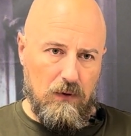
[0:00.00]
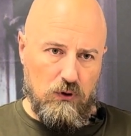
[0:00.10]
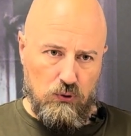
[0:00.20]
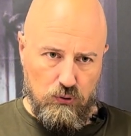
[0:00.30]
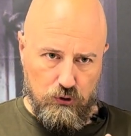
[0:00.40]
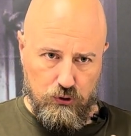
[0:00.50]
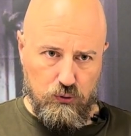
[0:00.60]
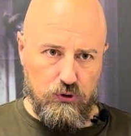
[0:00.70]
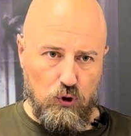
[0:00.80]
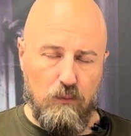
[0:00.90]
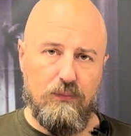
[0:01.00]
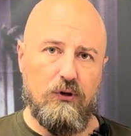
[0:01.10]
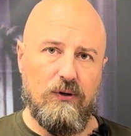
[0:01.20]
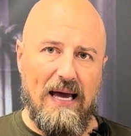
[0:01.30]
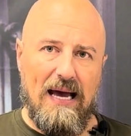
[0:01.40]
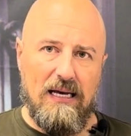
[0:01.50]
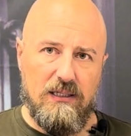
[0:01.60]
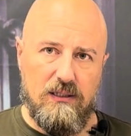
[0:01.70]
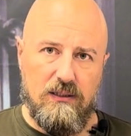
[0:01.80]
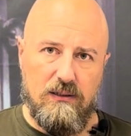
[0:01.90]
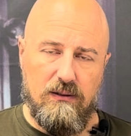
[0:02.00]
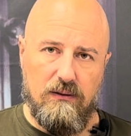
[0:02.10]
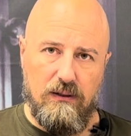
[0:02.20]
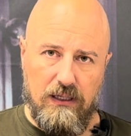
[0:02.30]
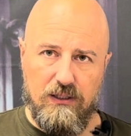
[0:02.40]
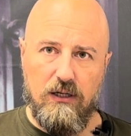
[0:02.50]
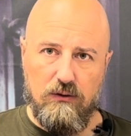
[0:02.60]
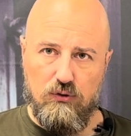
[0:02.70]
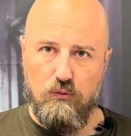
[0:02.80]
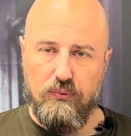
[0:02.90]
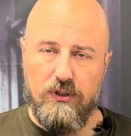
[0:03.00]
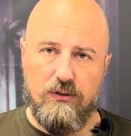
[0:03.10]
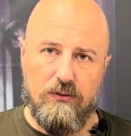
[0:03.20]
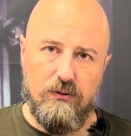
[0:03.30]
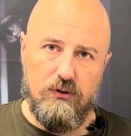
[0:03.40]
used to stop the gas inside the suppressor.